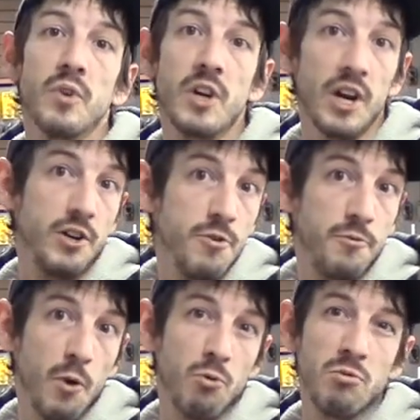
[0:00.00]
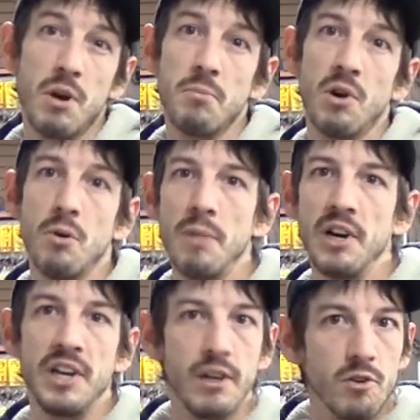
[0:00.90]
Got a new phone number about
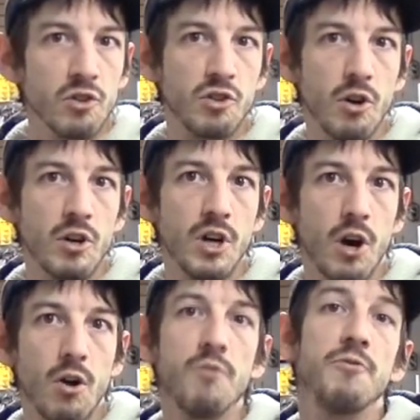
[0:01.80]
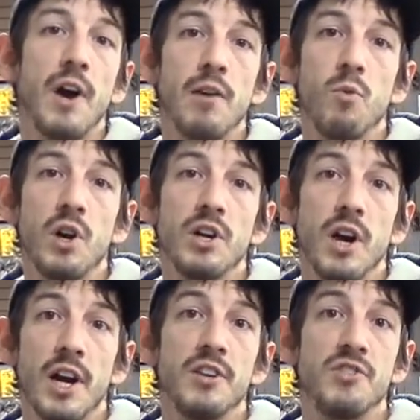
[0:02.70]
a year or so ago,
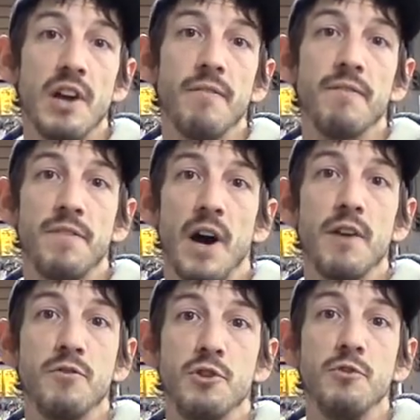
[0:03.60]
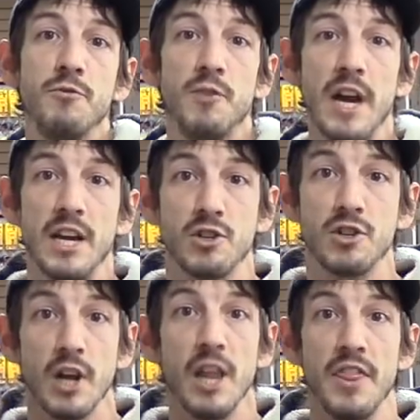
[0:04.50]

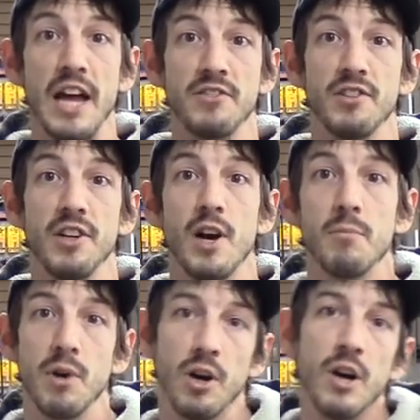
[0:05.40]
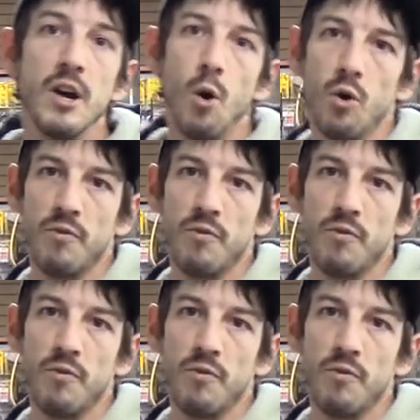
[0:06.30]
519-752-FISH. That's the number. Or